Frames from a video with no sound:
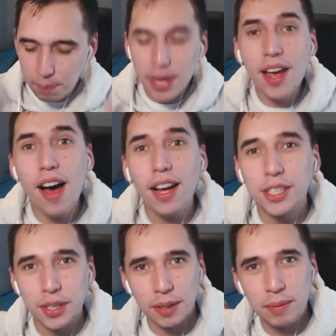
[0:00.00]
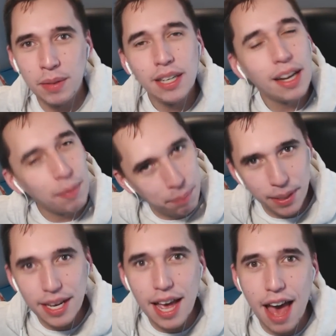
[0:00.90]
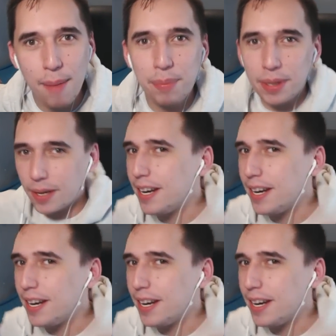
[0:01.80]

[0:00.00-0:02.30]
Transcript: be awesome, and be happy.